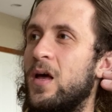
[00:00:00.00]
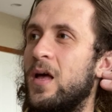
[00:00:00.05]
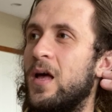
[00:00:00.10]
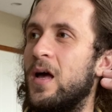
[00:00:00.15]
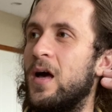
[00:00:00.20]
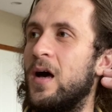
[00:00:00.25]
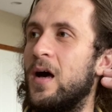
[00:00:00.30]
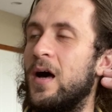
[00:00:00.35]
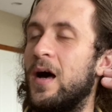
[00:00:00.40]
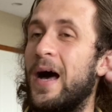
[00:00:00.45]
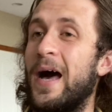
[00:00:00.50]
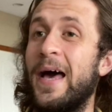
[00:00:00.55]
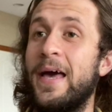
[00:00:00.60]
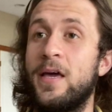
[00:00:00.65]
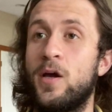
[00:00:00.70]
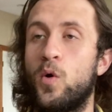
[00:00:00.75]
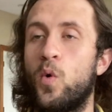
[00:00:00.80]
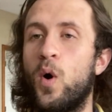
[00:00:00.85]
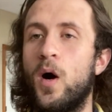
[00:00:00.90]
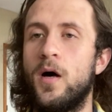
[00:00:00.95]

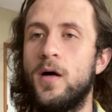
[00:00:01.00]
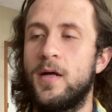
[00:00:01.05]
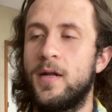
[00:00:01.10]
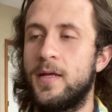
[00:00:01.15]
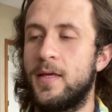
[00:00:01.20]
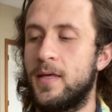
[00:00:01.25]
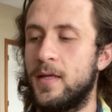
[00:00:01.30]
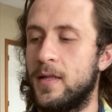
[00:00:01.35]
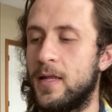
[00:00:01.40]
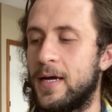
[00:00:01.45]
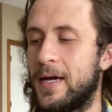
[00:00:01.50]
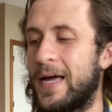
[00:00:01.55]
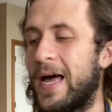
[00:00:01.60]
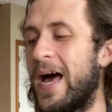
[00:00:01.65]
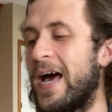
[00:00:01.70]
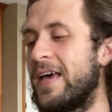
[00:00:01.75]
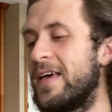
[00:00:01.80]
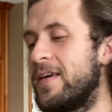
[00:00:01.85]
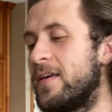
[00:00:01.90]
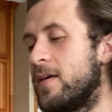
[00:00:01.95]
high quality, like
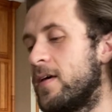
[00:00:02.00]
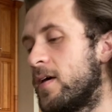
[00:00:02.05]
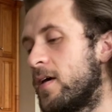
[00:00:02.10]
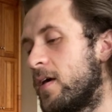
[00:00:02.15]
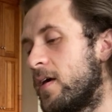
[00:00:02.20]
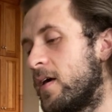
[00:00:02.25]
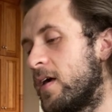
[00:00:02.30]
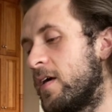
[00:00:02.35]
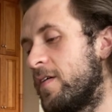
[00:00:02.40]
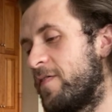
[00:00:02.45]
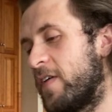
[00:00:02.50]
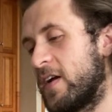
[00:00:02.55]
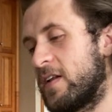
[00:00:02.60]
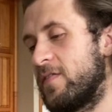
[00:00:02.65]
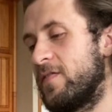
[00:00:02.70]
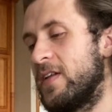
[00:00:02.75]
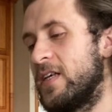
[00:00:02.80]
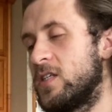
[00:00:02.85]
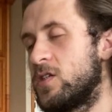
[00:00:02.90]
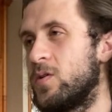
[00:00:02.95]
high
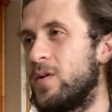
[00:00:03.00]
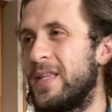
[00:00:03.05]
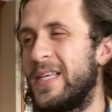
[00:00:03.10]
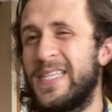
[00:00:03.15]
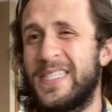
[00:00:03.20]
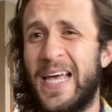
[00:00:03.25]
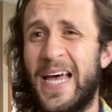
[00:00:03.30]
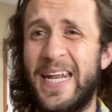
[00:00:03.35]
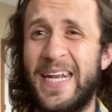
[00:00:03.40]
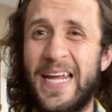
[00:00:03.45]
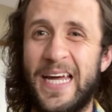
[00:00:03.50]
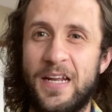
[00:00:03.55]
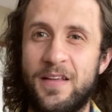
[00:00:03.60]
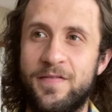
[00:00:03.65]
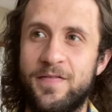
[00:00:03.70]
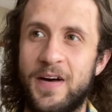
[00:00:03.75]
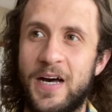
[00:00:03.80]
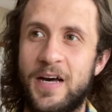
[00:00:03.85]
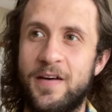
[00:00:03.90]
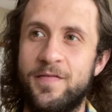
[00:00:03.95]
effectiveness, so at least
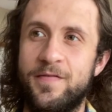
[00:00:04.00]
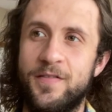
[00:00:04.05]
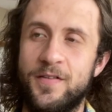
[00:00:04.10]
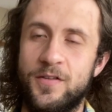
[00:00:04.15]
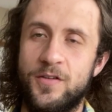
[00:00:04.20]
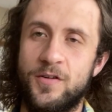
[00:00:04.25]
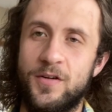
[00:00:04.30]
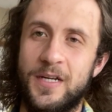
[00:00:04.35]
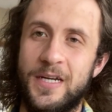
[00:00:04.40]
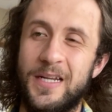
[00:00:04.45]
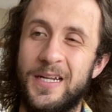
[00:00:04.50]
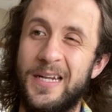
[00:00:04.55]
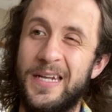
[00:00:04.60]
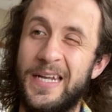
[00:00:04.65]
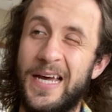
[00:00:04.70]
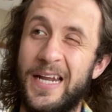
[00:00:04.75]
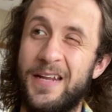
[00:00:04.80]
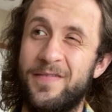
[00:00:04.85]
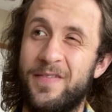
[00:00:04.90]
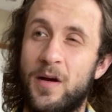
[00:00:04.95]
N95 filtering
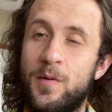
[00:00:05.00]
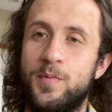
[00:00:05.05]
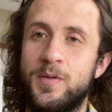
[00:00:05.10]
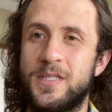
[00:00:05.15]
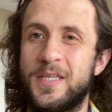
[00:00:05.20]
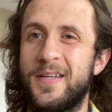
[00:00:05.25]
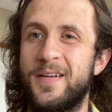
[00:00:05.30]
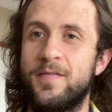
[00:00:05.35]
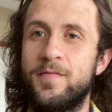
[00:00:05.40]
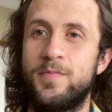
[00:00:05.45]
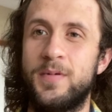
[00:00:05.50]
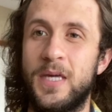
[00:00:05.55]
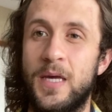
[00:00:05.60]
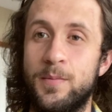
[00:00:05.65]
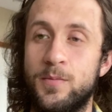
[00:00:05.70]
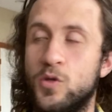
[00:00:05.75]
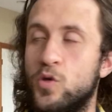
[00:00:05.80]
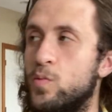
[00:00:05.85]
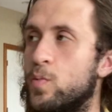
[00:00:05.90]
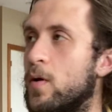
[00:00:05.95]
95% of
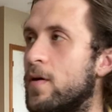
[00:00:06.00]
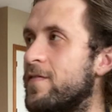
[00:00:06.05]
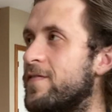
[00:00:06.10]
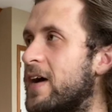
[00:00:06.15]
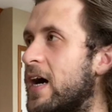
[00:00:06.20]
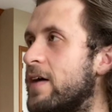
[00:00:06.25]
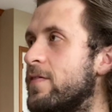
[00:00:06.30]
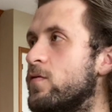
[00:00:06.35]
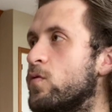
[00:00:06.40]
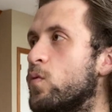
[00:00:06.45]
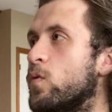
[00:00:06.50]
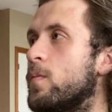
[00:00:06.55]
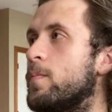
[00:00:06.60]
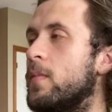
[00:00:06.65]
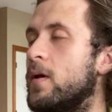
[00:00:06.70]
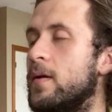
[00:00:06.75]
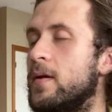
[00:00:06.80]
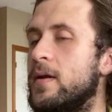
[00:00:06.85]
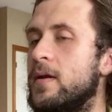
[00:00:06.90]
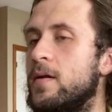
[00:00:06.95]
PM 2.5
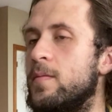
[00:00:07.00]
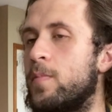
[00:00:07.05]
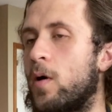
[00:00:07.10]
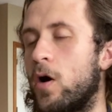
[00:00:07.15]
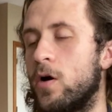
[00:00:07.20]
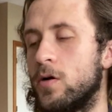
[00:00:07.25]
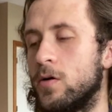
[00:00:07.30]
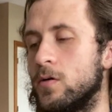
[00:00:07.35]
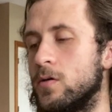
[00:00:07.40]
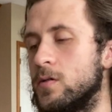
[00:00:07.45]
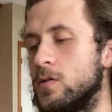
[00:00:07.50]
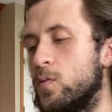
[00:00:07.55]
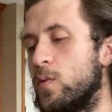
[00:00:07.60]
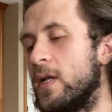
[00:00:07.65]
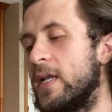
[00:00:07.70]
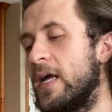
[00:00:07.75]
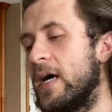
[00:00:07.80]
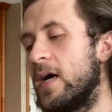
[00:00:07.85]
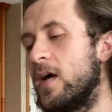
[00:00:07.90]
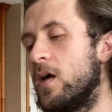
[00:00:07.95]
and particles and
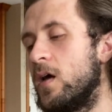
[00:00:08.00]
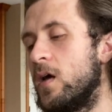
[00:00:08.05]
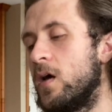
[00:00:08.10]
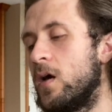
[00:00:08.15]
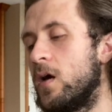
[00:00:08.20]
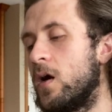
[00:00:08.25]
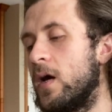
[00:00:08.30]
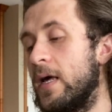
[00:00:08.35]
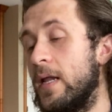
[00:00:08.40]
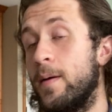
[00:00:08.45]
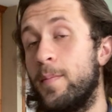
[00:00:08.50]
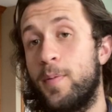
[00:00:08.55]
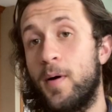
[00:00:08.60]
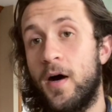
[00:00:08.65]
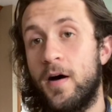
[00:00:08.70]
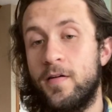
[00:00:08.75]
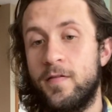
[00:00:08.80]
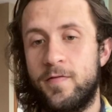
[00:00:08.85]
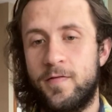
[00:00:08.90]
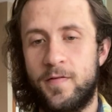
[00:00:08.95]
whatnot, and
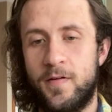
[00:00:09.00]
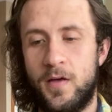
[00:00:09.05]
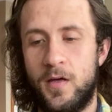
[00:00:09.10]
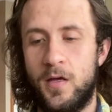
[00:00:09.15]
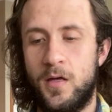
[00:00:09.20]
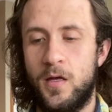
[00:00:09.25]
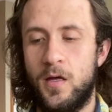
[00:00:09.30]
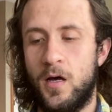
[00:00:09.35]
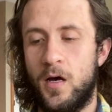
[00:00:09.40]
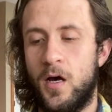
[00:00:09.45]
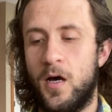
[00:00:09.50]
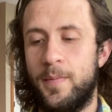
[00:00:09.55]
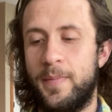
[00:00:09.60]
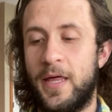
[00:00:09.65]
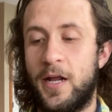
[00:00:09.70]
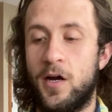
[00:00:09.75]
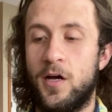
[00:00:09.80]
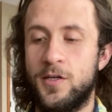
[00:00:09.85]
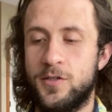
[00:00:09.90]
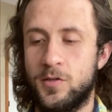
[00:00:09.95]
above,
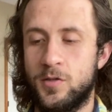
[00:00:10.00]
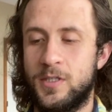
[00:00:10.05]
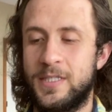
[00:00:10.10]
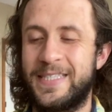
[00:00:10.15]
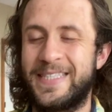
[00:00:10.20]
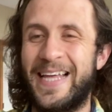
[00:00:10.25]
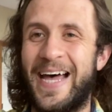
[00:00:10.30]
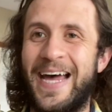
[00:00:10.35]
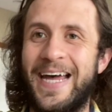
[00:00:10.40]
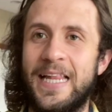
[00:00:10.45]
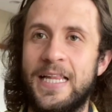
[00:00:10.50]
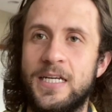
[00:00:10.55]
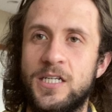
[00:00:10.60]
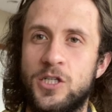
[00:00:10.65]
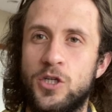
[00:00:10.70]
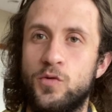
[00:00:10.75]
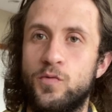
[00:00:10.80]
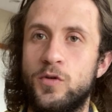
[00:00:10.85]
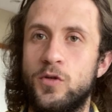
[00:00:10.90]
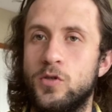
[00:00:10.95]
that are also
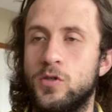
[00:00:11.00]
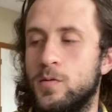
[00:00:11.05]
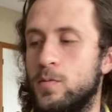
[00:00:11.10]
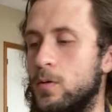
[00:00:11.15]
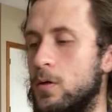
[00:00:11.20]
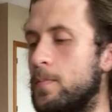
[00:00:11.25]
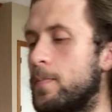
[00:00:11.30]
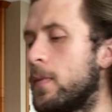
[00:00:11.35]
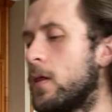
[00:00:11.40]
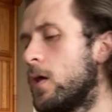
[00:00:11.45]
stylish and reusable.